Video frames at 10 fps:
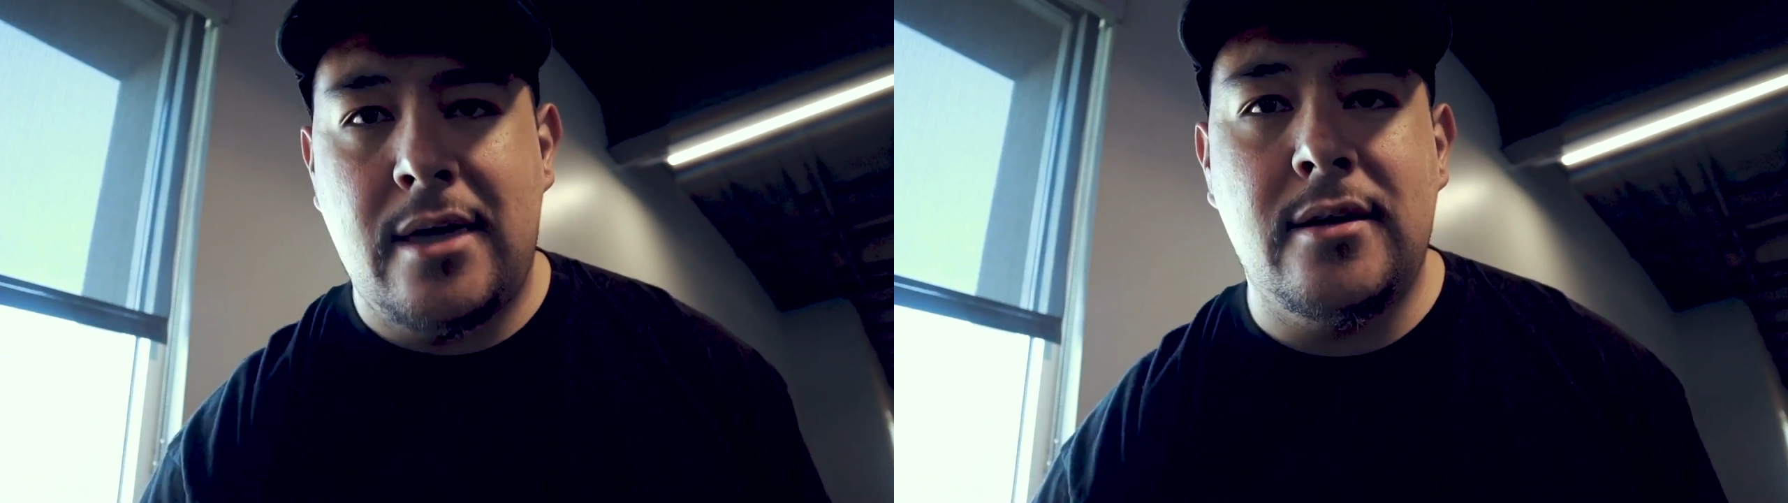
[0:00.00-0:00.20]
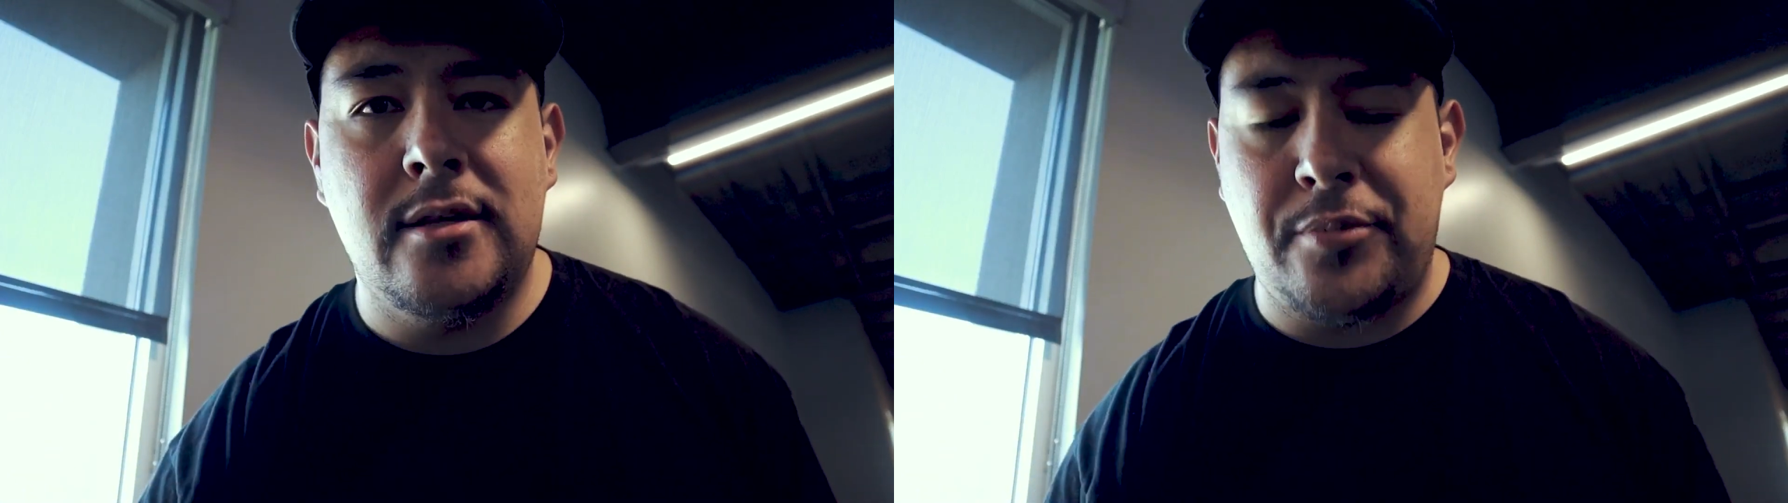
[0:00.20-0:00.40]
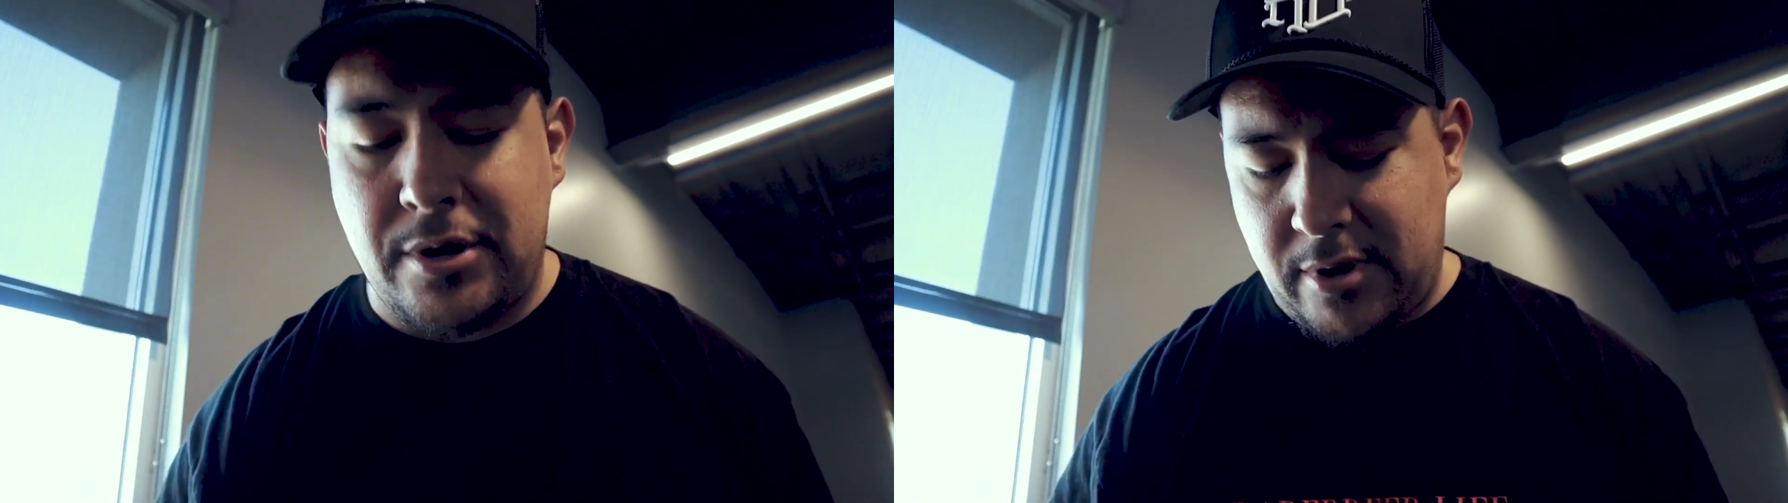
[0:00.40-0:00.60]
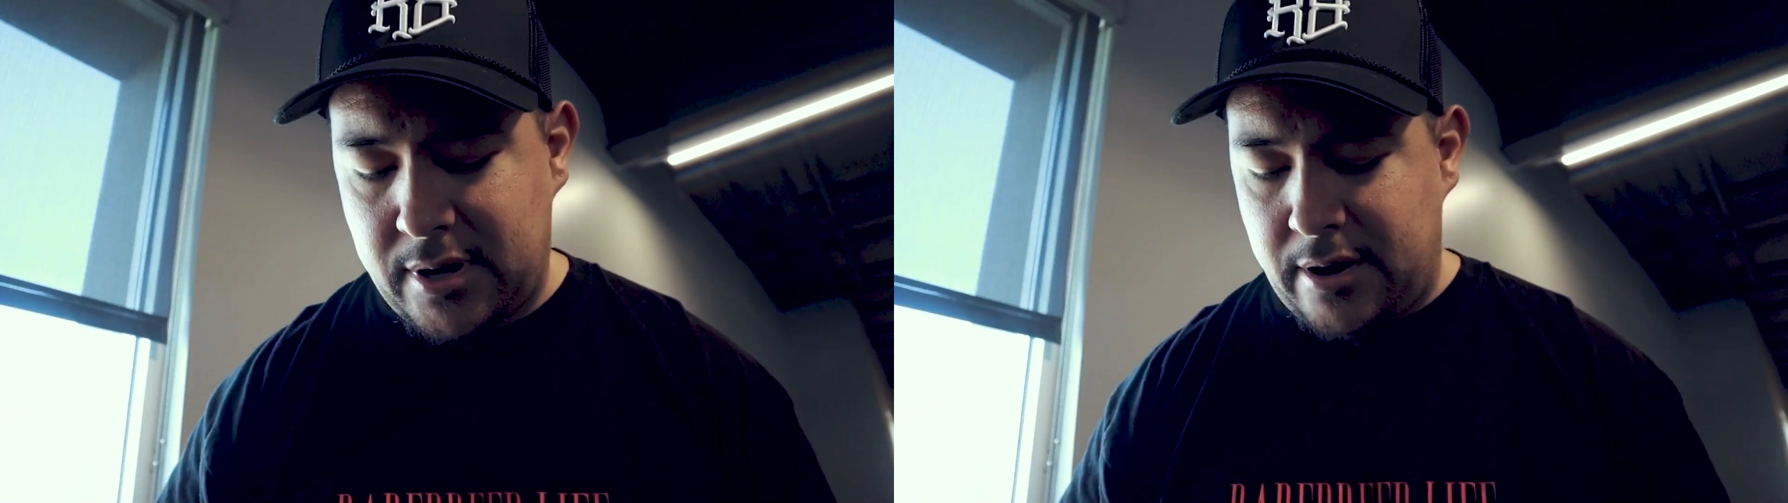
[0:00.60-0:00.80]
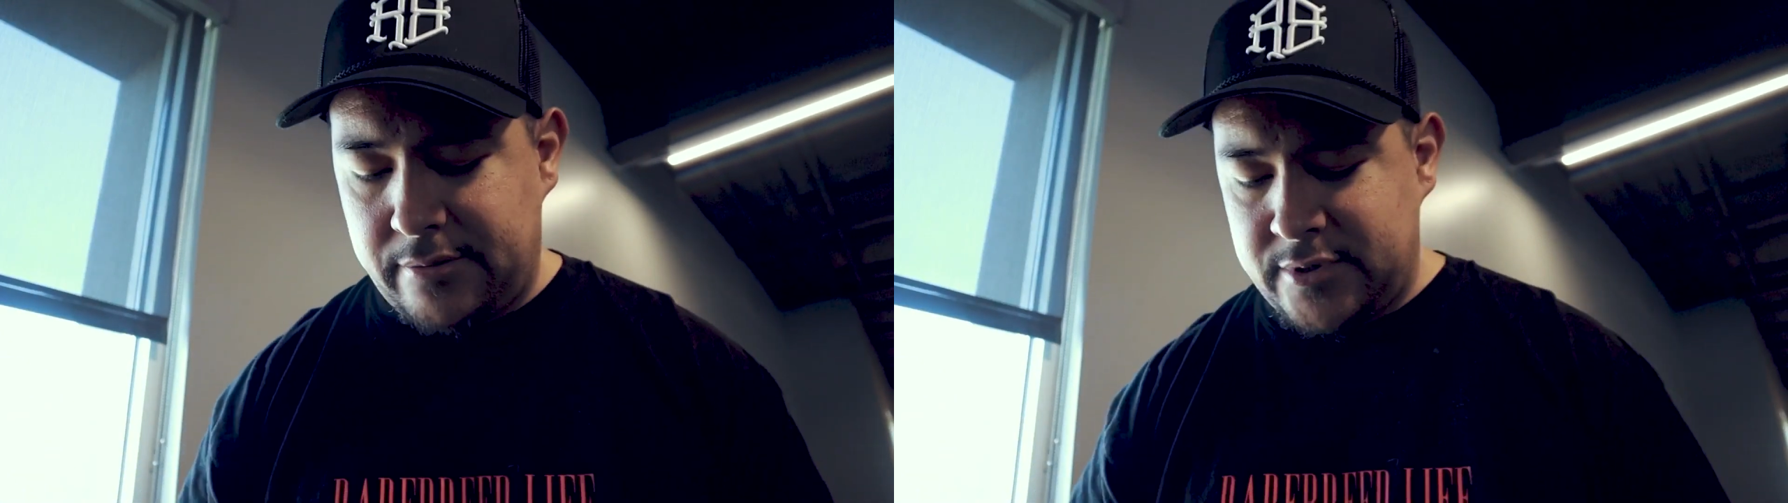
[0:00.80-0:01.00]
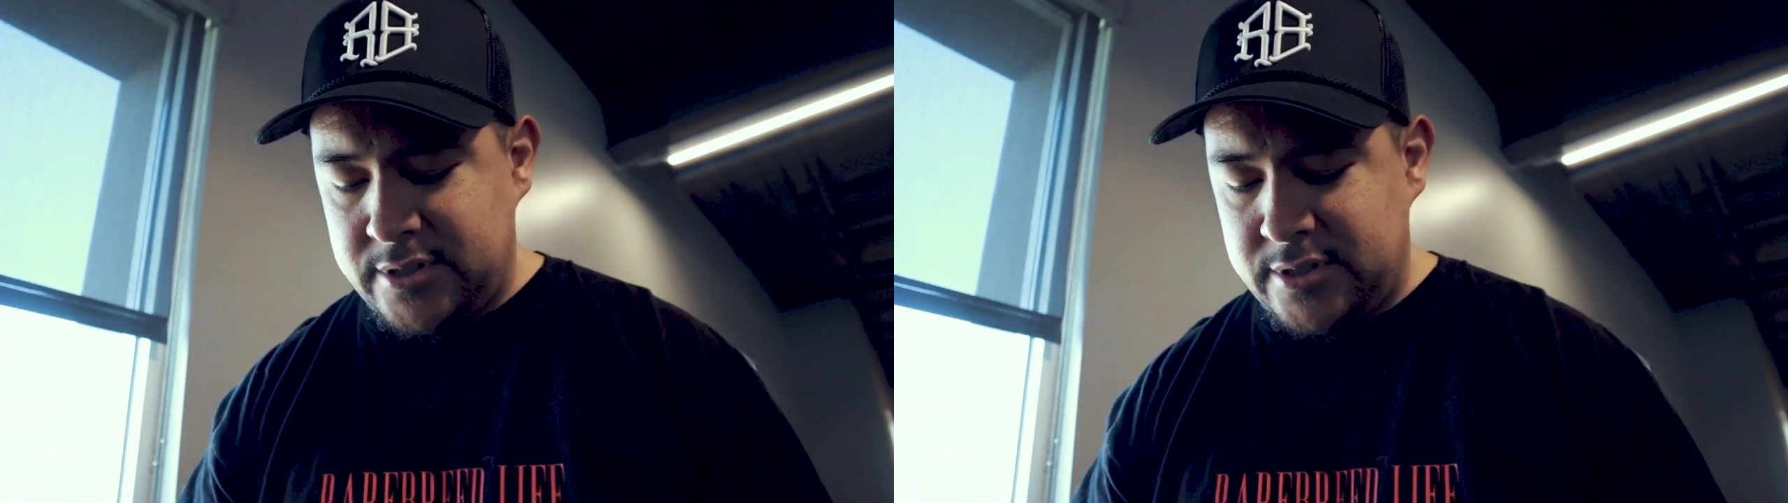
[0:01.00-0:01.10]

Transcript: And then the pre-workout,